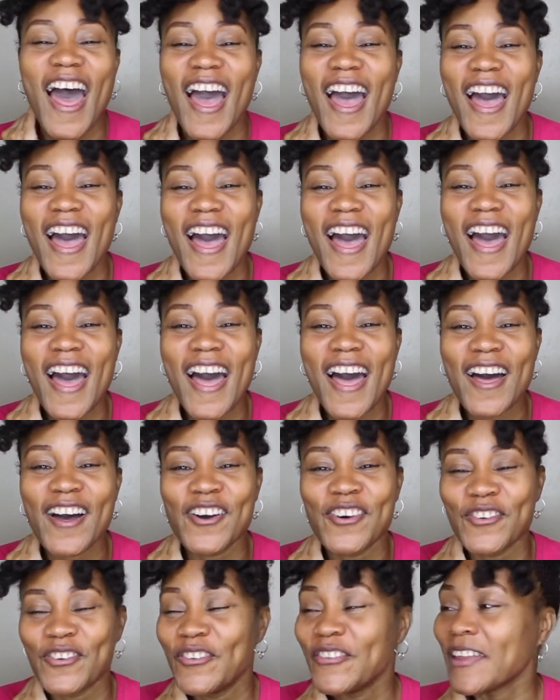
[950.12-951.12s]

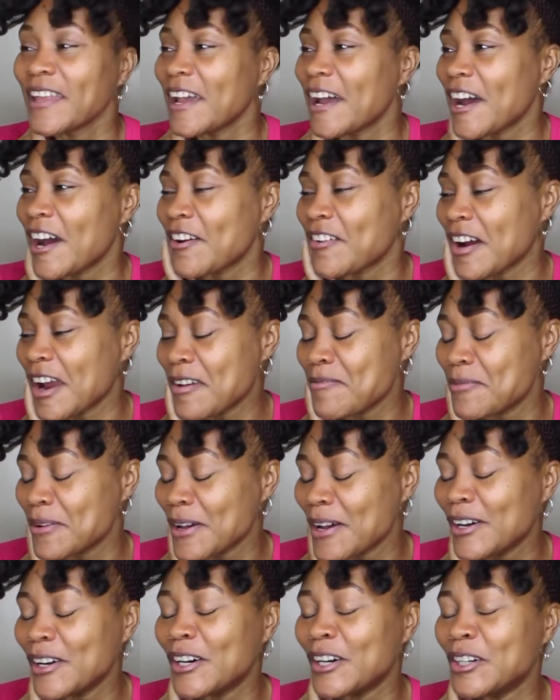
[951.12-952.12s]
Oh, all right,
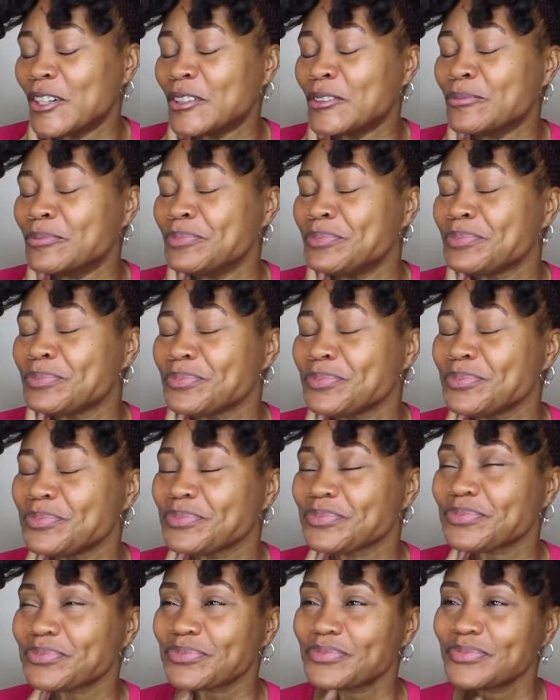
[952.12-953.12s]
but
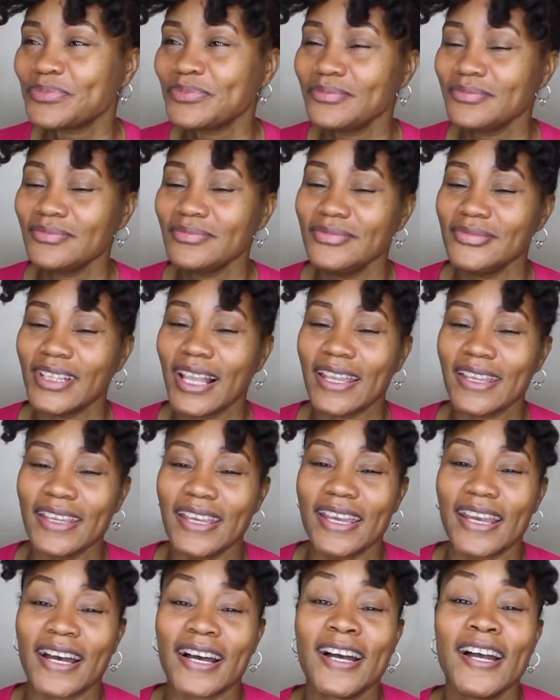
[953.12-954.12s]

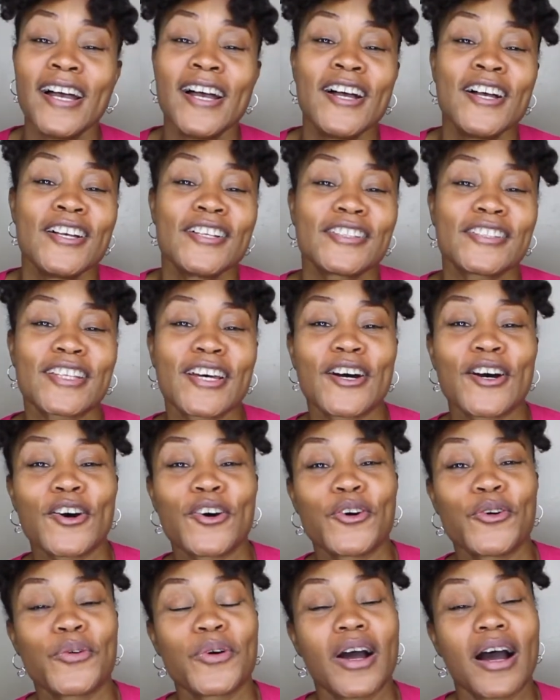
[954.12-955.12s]
yeah.
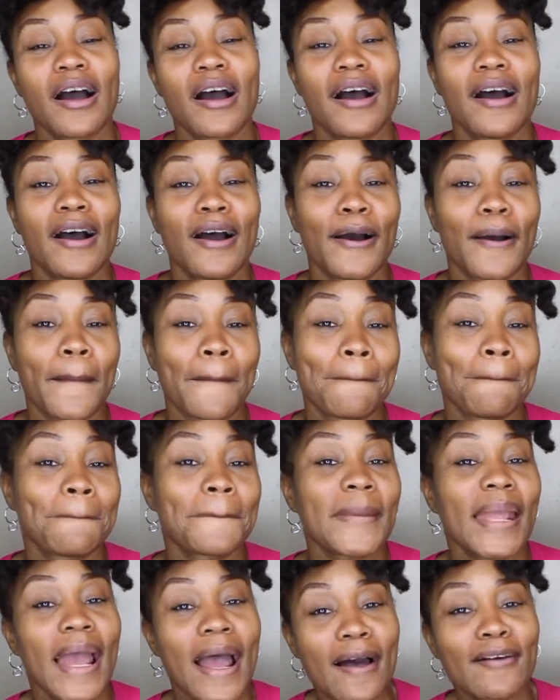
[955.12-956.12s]
So
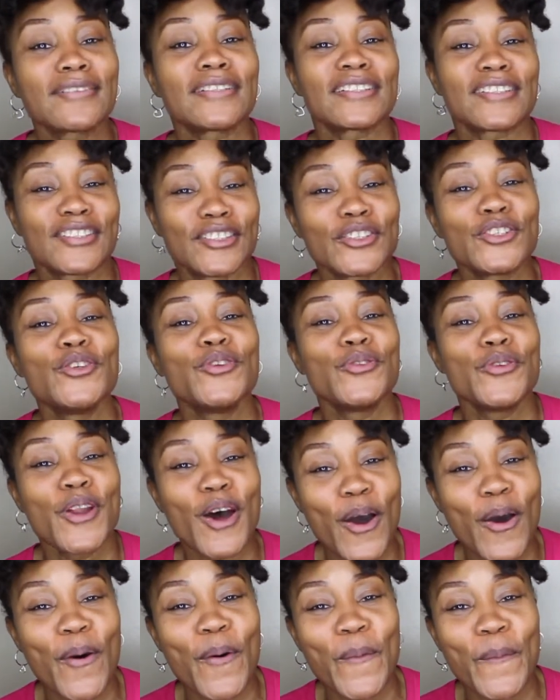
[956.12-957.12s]
Countess, do you
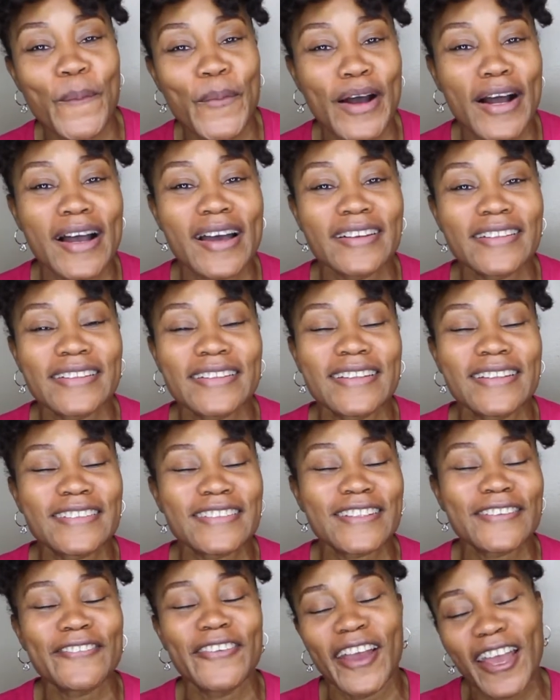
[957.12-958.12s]
know what
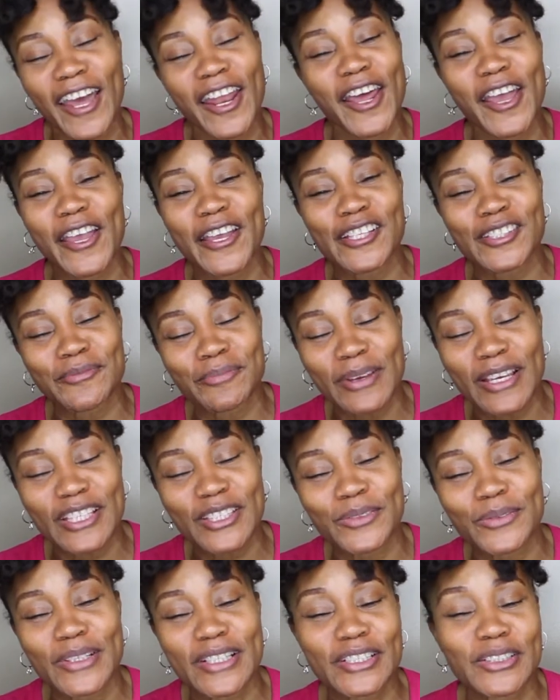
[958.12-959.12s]
Savannah is
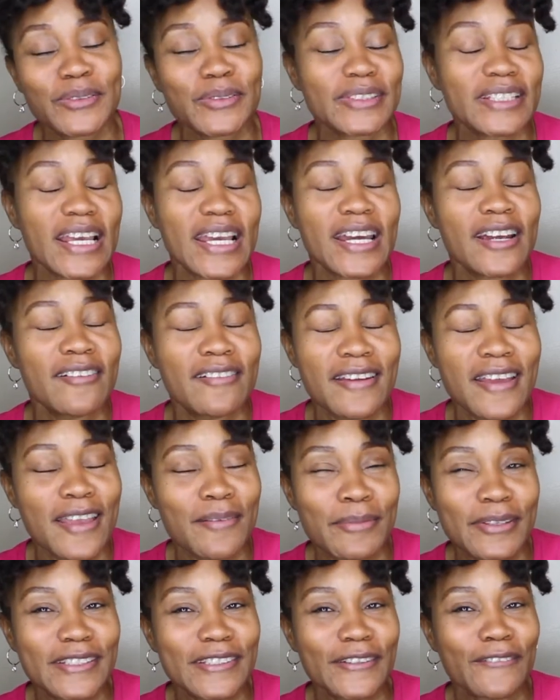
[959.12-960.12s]
mixed with? She was like, her
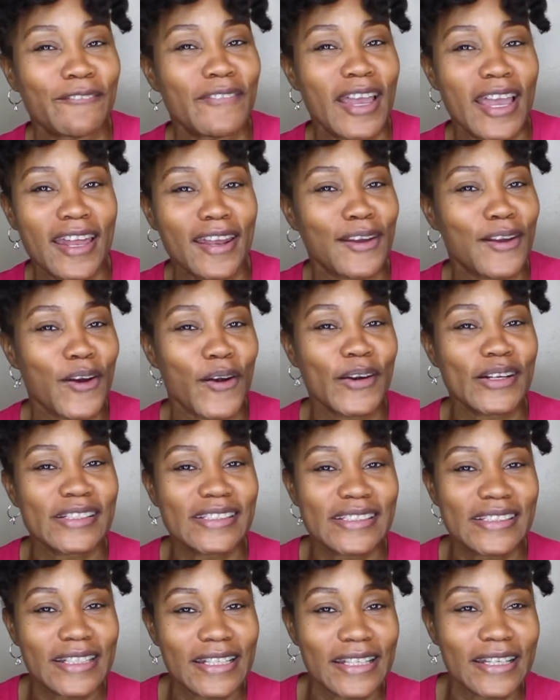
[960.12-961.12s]
name is Savannah
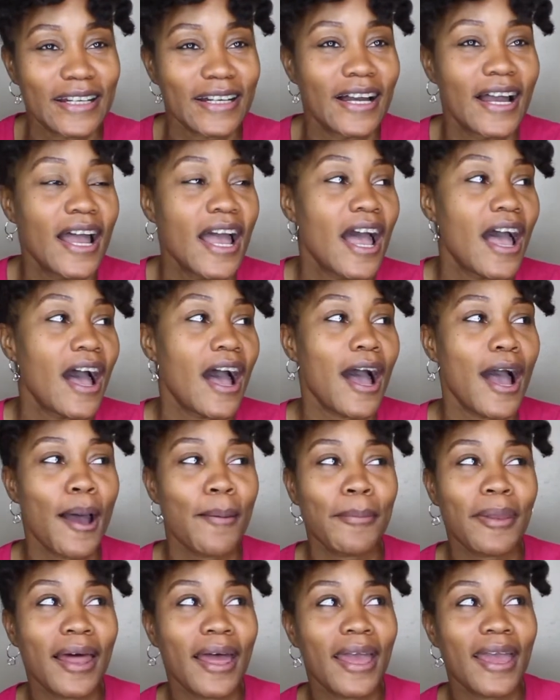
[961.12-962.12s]
Garcia.
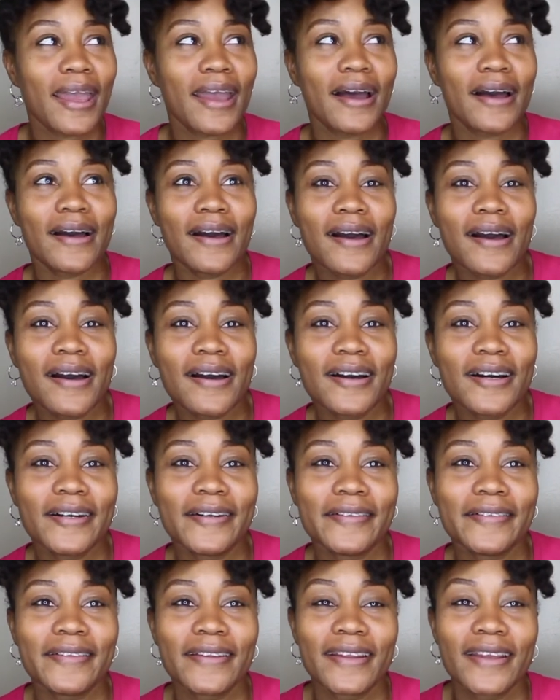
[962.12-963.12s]
I'm like,
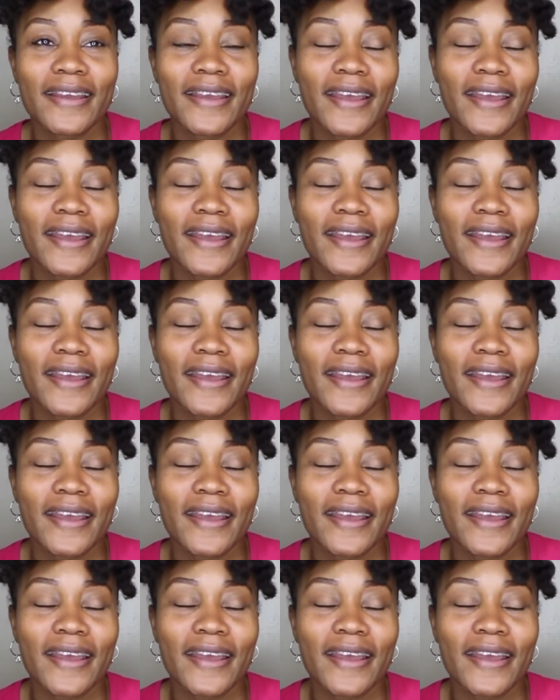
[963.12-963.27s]
that